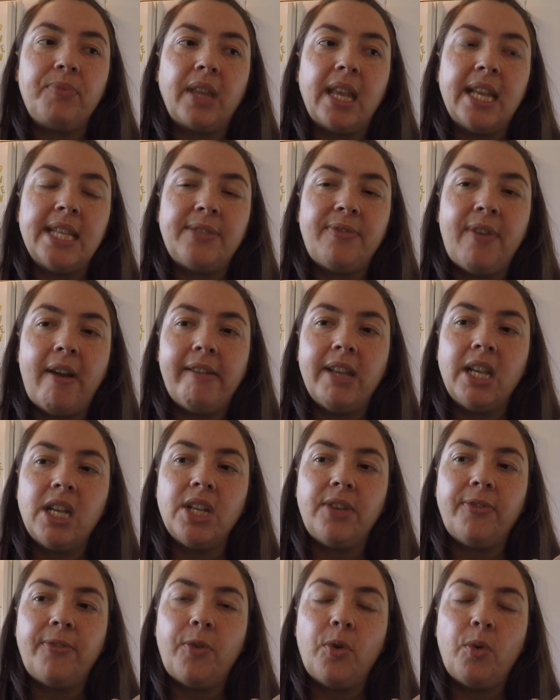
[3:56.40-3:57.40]
it's very
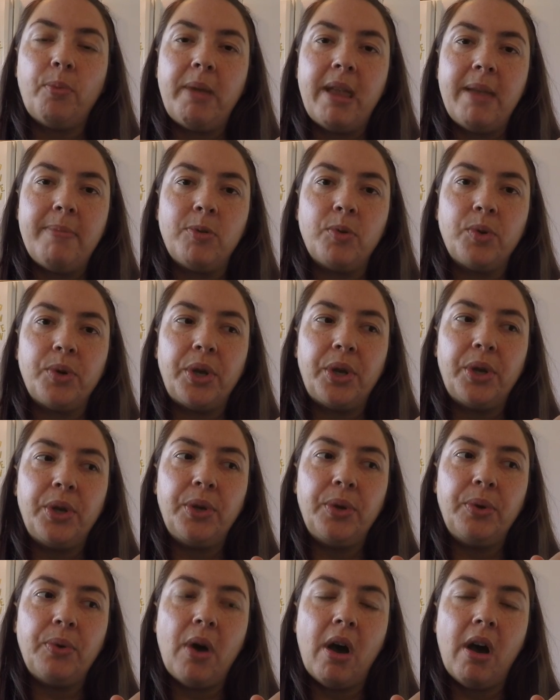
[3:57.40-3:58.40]
good for people
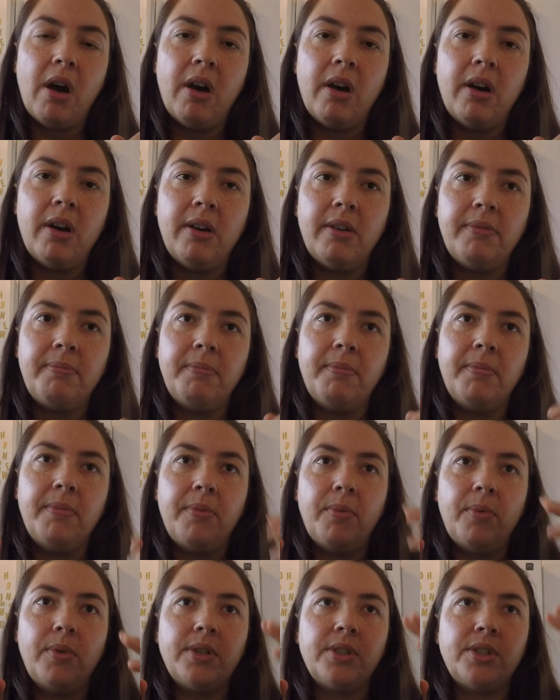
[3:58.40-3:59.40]
who are
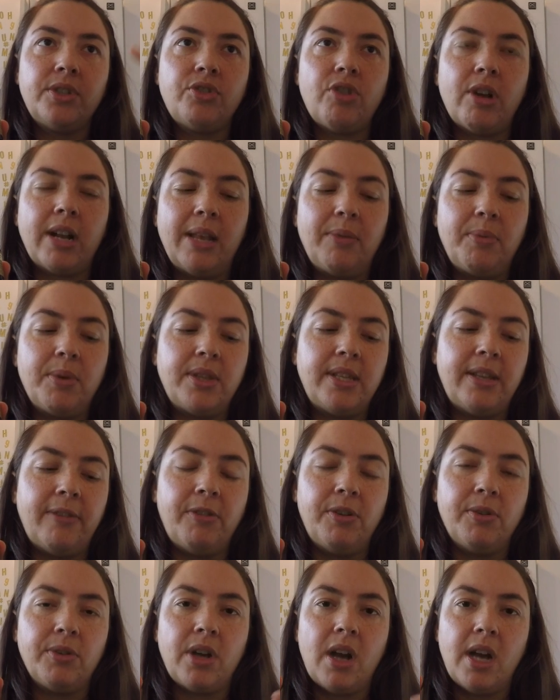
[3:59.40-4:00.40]
struggling with
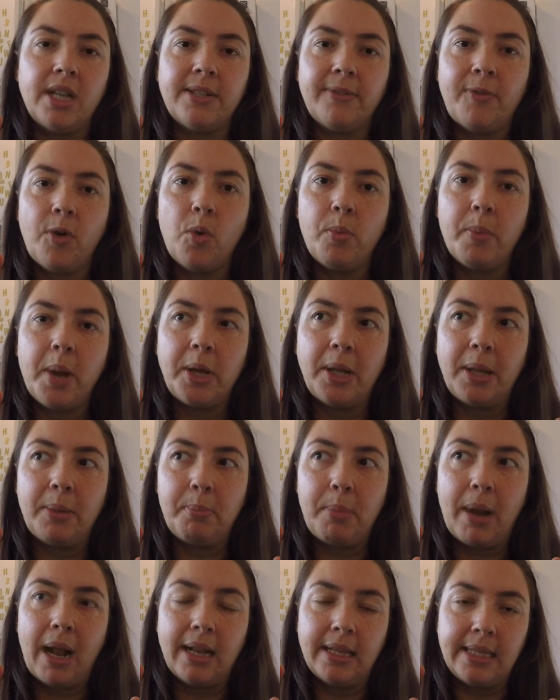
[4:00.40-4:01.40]
different kinds of hormonal
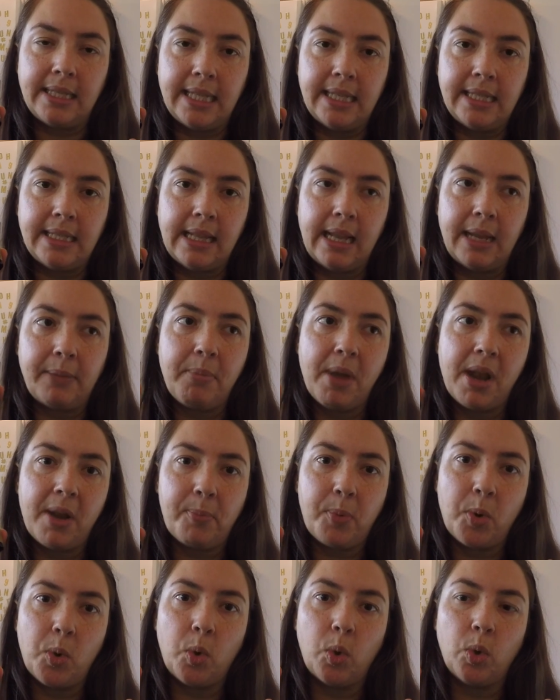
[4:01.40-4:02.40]
imbalances like
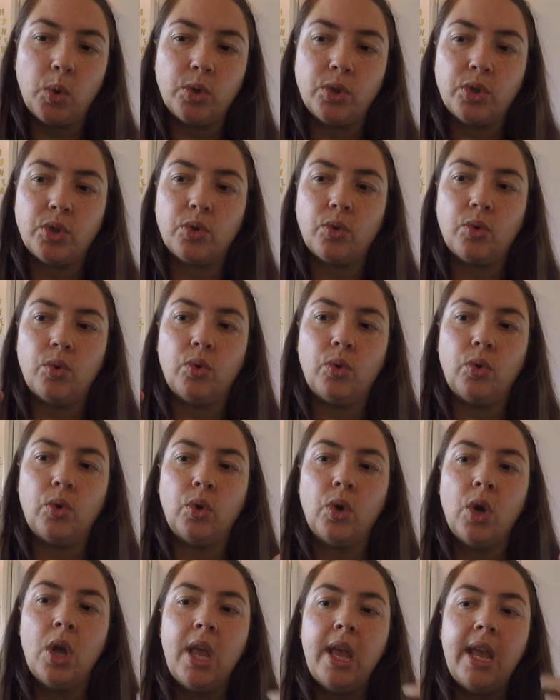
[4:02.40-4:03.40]
menopause
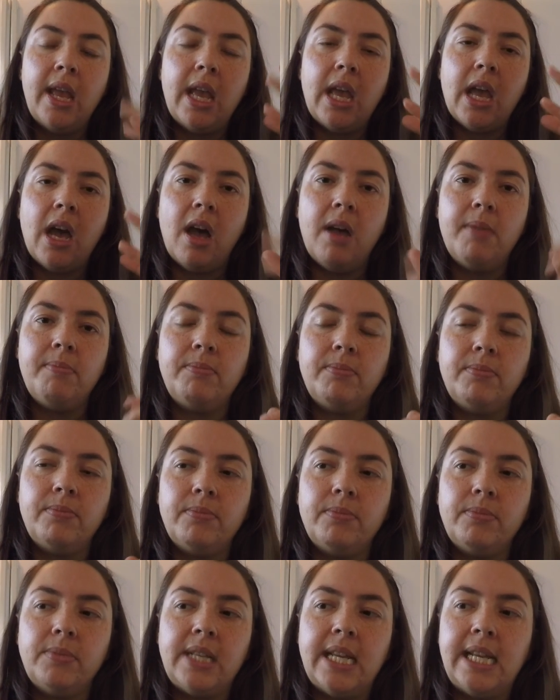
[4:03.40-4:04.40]
or
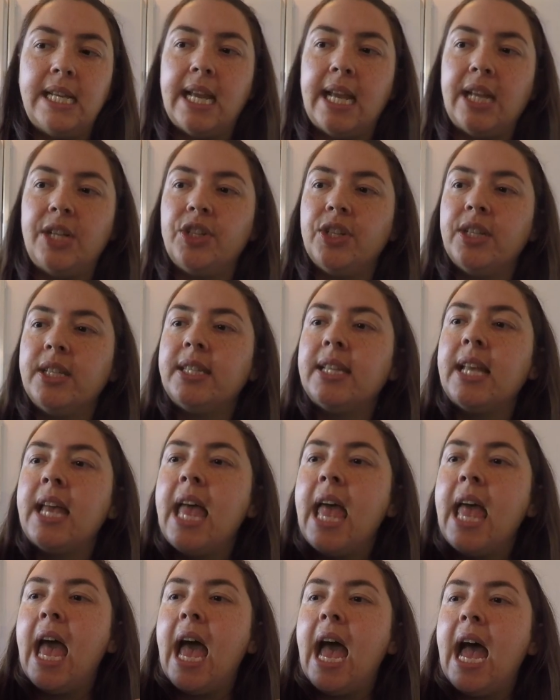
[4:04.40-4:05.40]
teenagers.
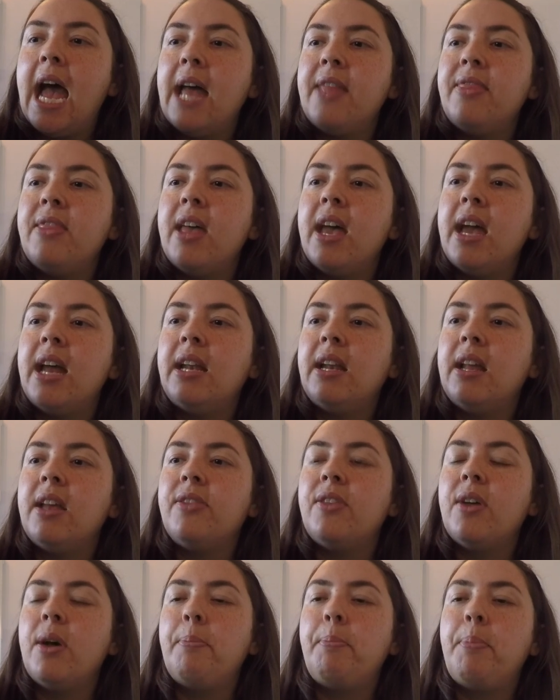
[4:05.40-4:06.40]
And then
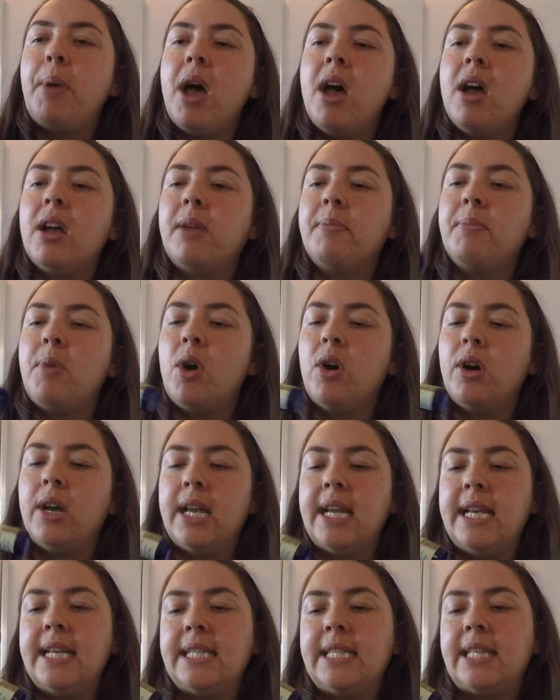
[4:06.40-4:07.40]
the bergamot
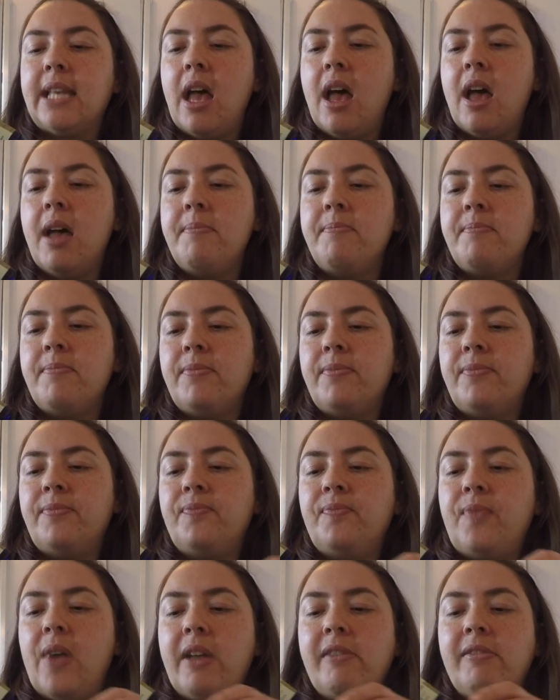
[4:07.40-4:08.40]
is
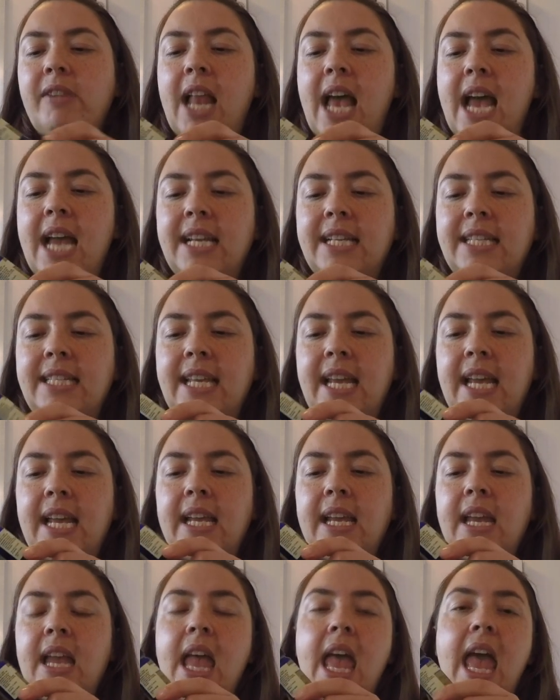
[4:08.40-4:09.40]
very
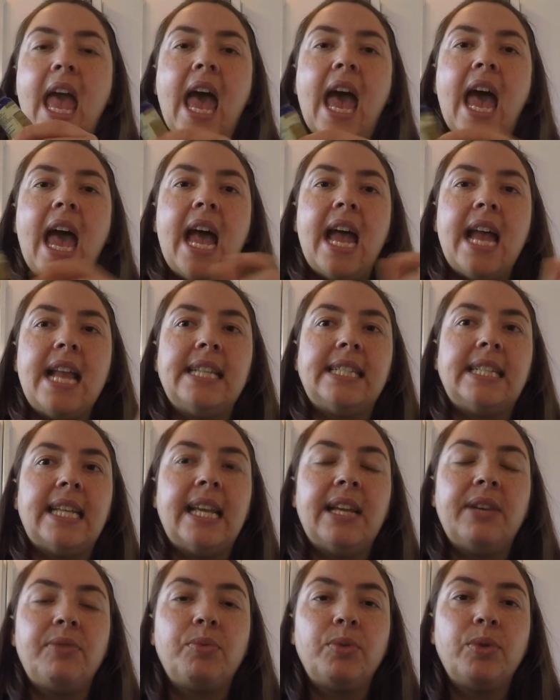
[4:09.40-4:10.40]
relaxing, and
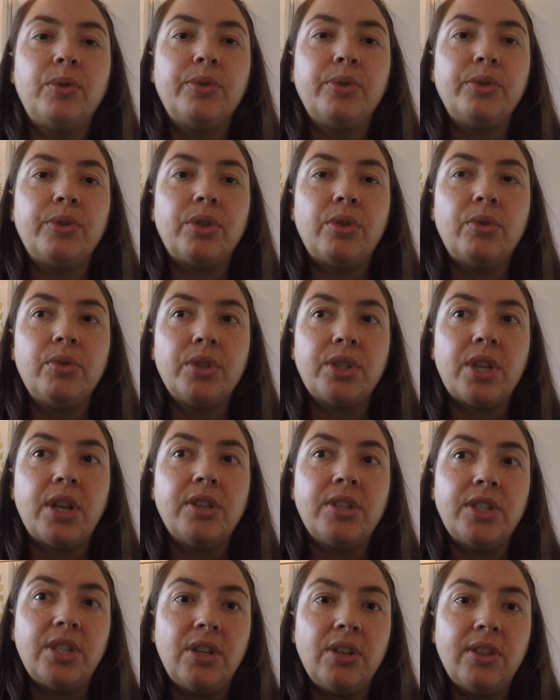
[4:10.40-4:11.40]
it will also
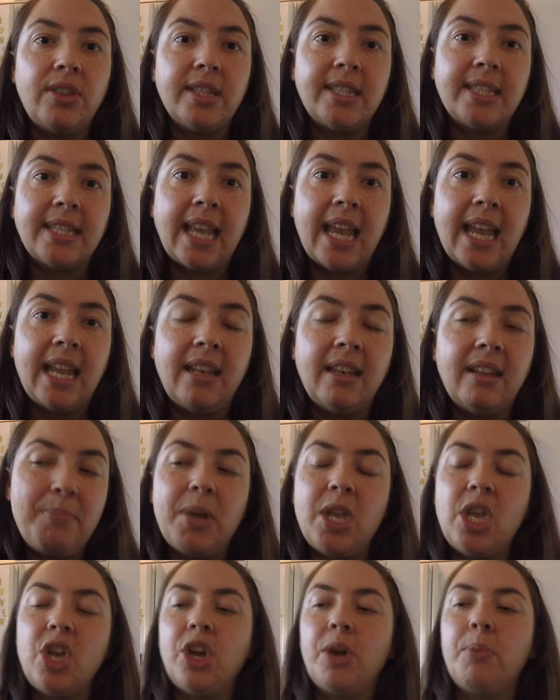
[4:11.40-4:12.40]
soothe the skin.
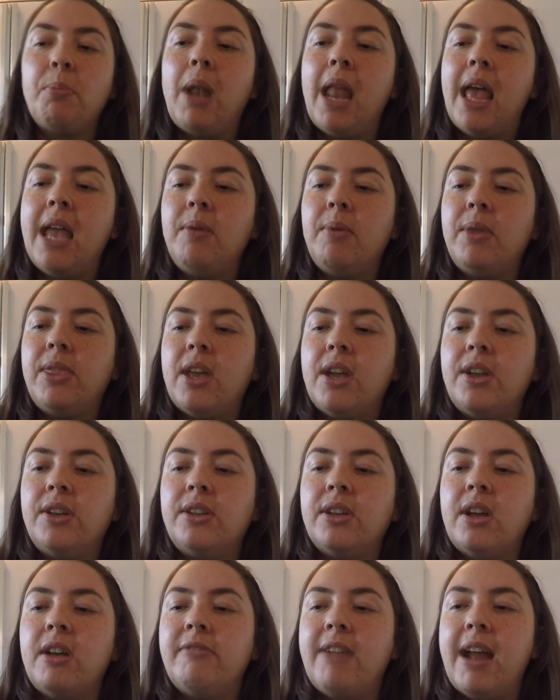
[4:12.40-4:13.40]
But you can play with those,
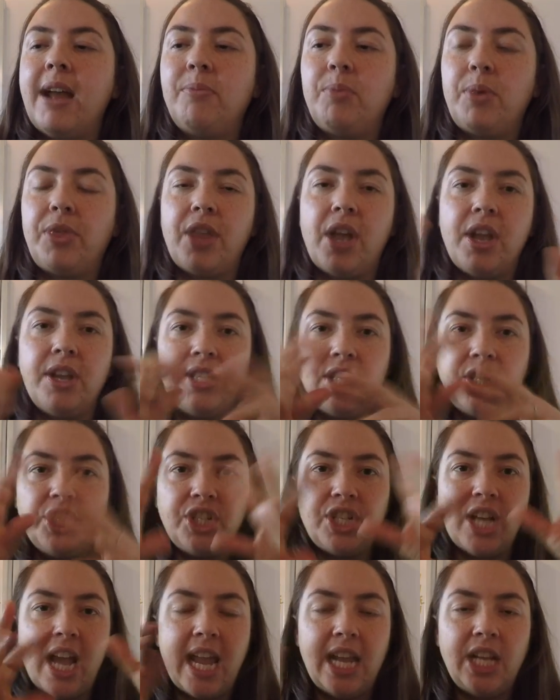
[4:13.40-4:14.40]
around with those, and
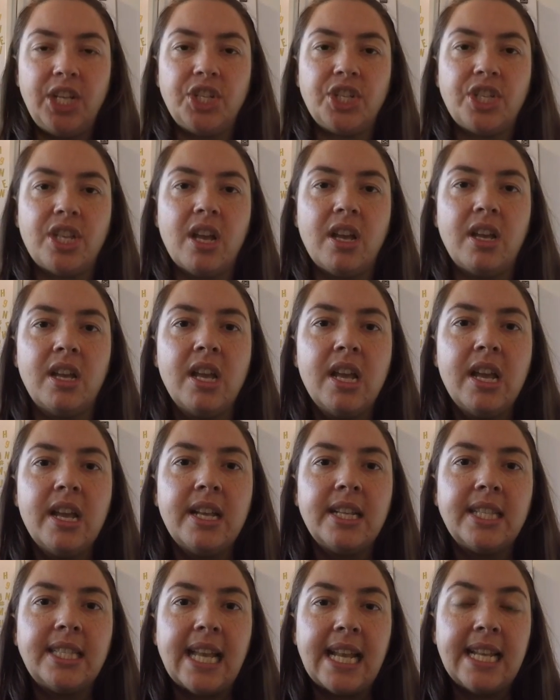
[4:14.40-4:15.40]
change the
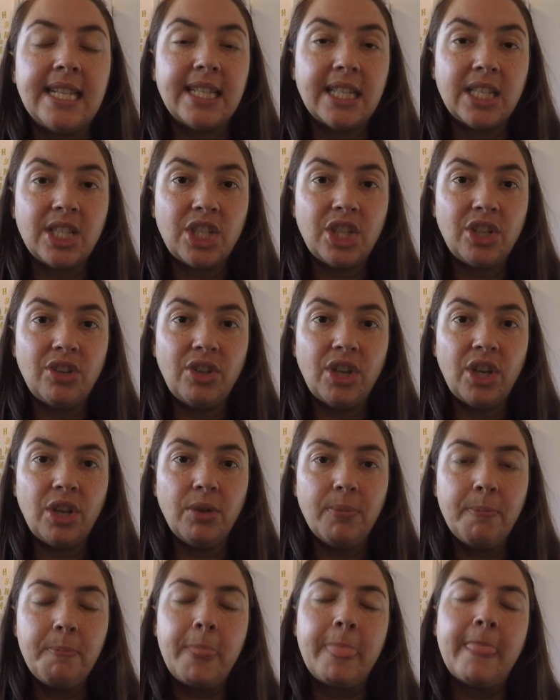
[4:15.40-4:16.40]
scent to suit
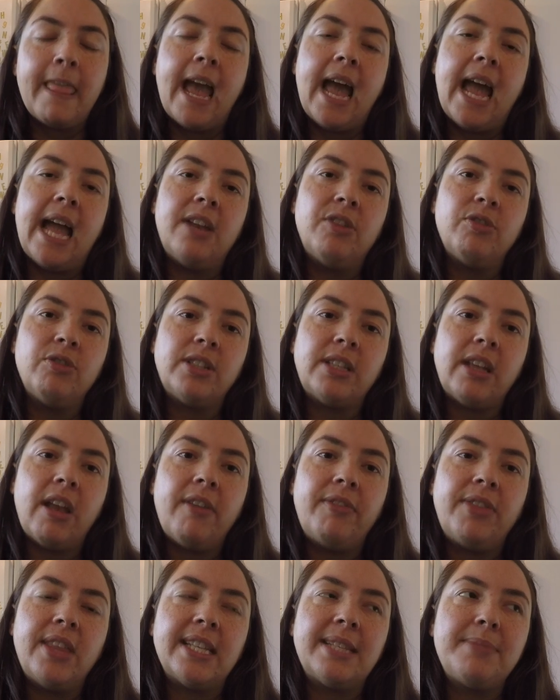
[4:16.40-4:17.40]
you. And also,
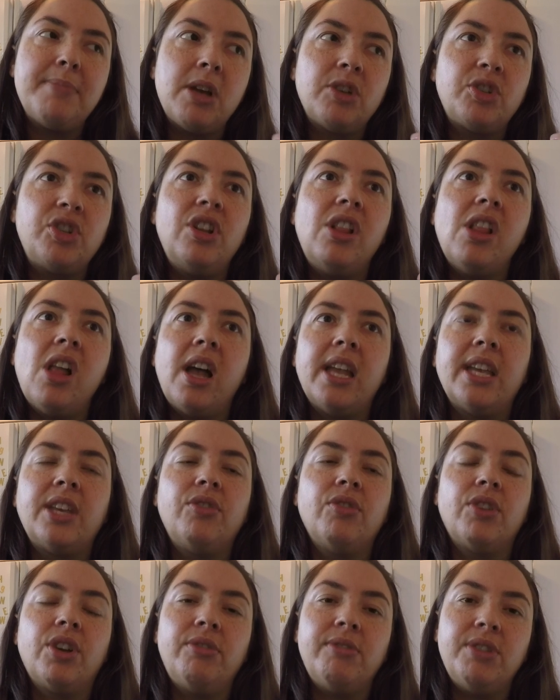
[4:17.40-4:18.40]
if there's smells you like,
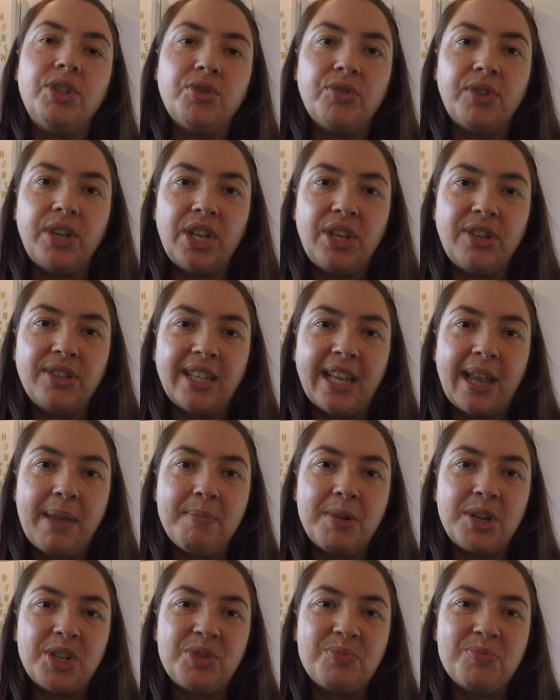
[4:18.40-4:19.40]
you're going to enjoy using it
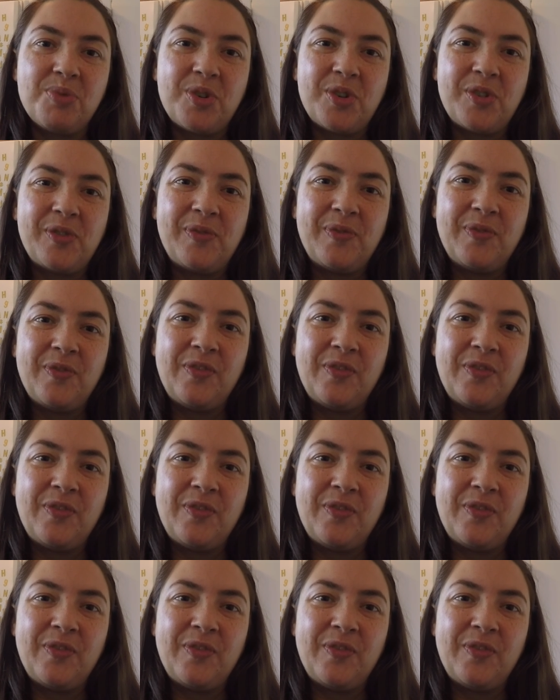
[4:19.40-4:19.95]
much more.